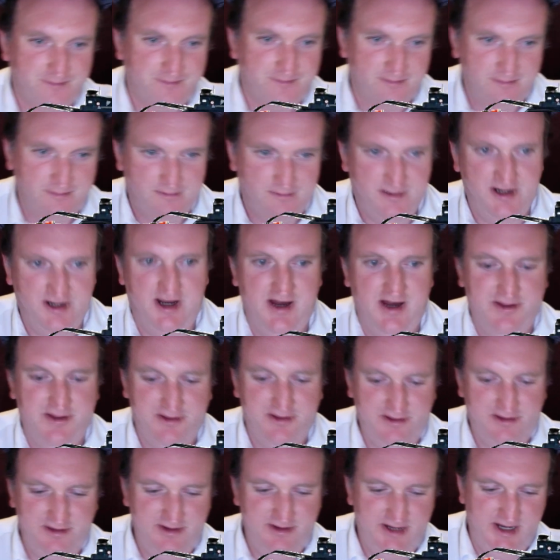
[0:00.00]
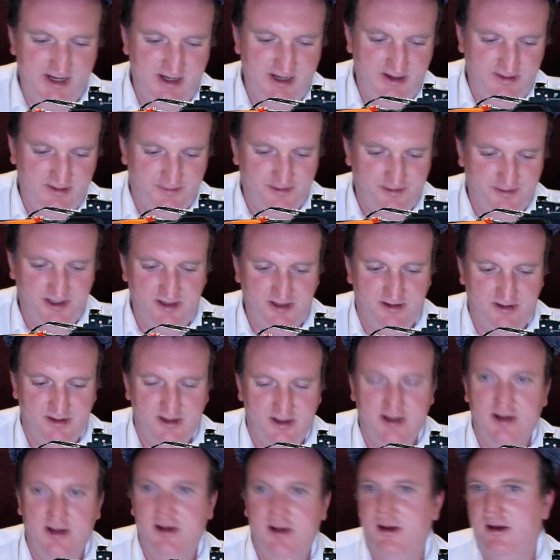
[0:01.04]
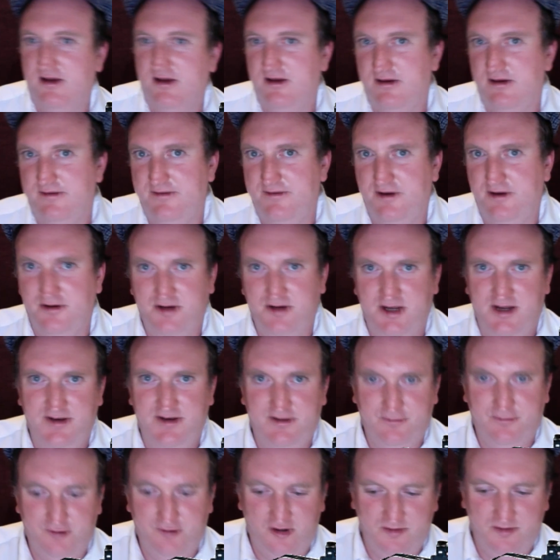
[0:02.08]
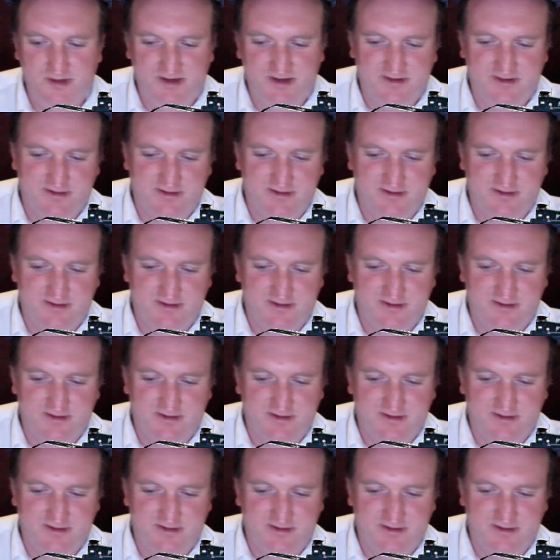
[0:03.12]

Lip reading: but other than that, he's been very underwhelming.